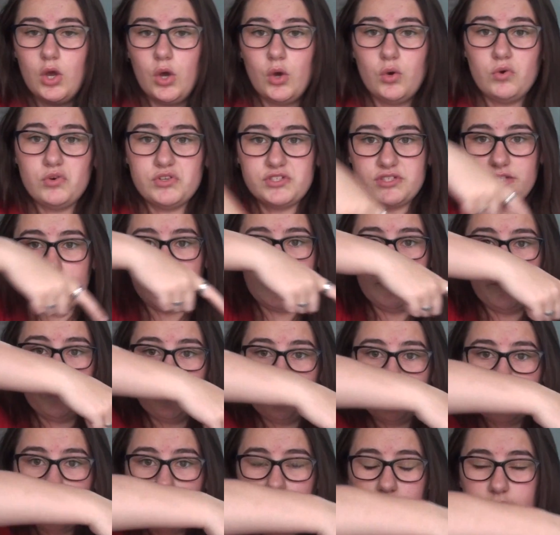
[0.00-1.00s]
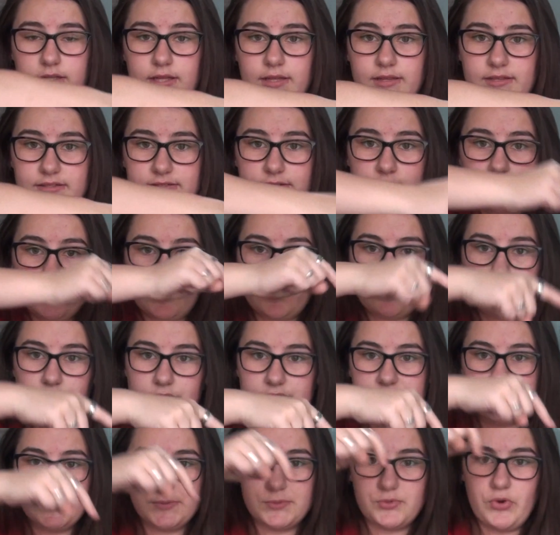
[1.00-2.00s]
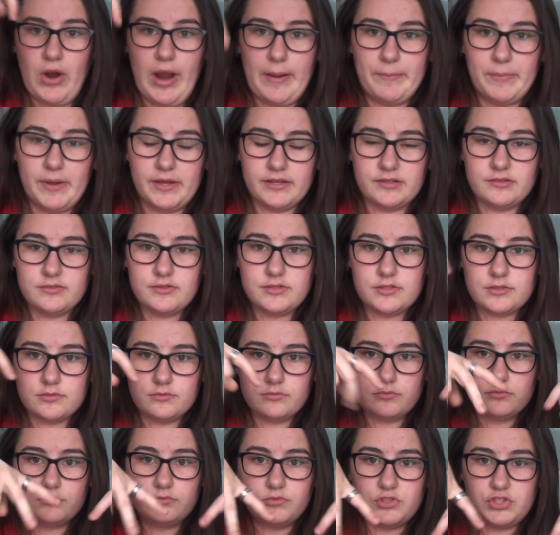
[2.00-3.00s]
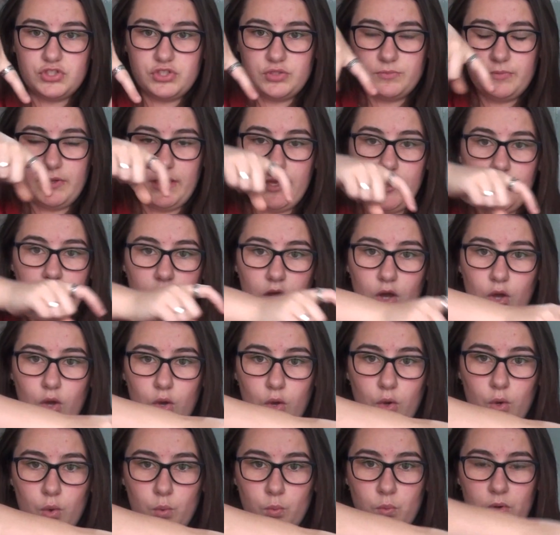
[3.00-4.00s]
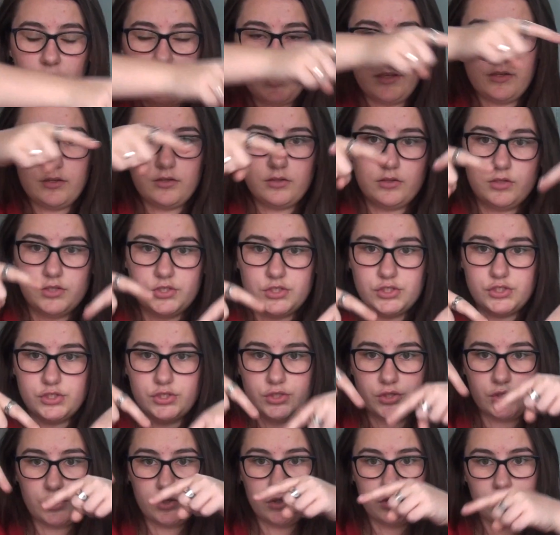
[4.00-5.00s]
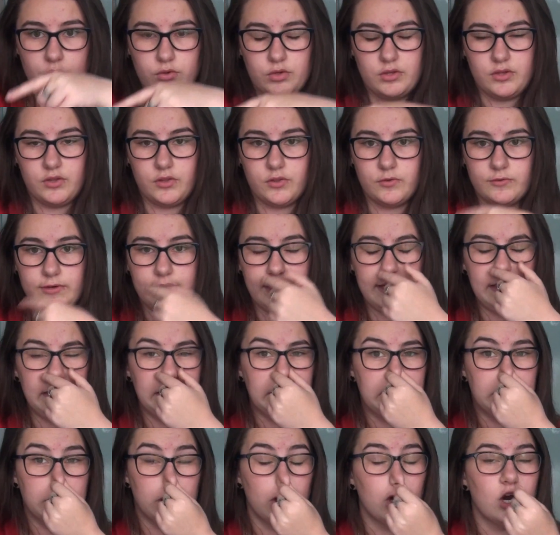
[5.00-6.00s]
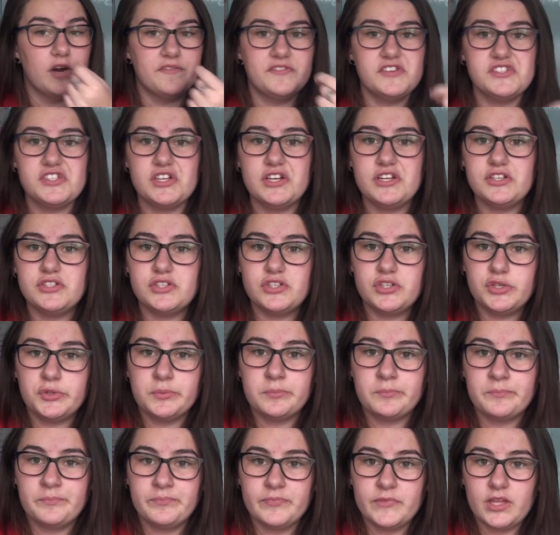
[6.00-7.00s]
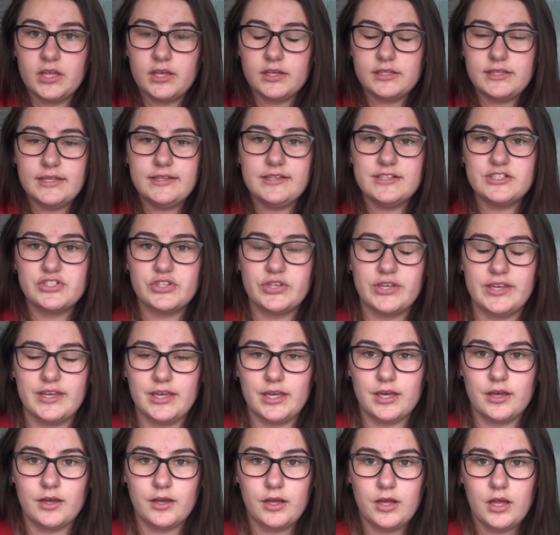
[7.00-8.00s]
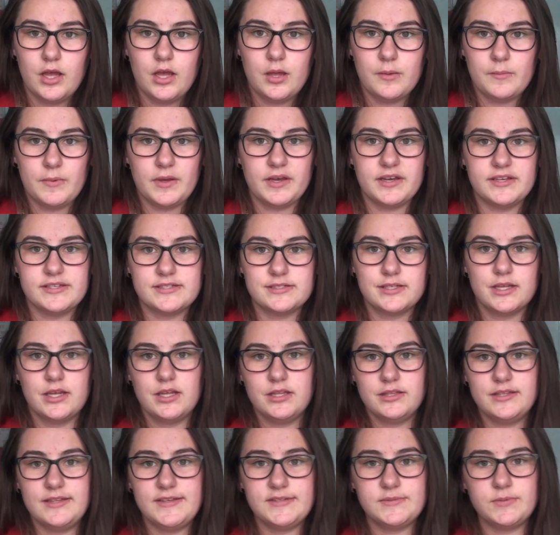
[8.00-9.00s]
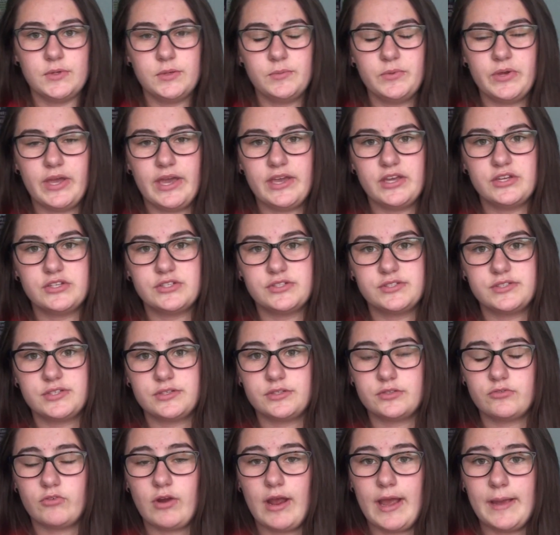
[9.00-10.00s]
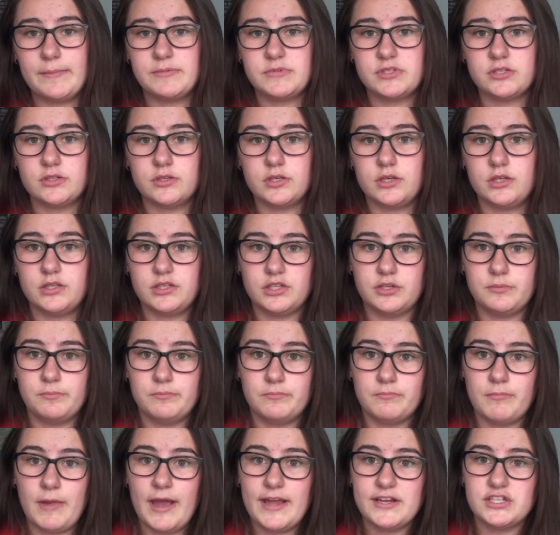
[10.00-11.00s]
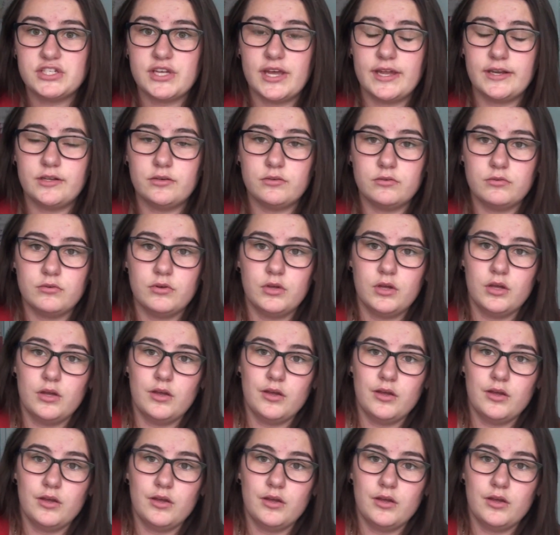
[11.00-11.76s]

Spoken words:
Also, click the 3 subscribe buttons, which should be 1, 2, and 3. Or if there's only 2, click the 2 here, because this one will get you to subscribe to my channel,